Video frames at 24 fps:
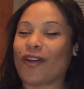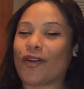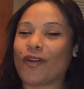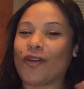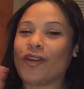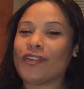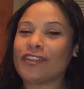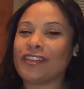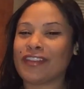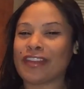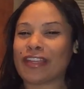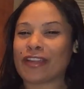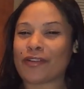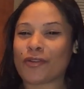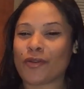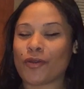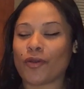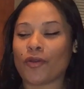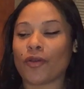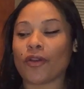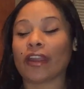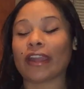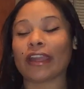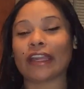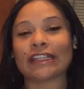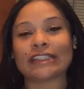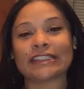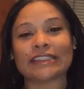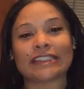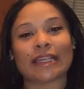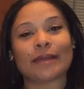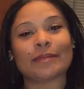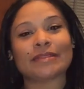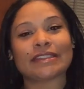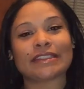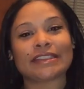all the decor and
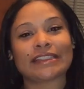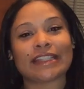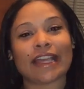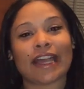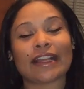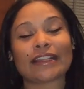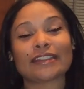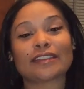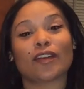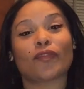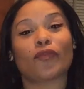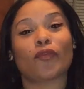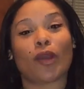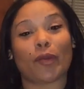some snacks of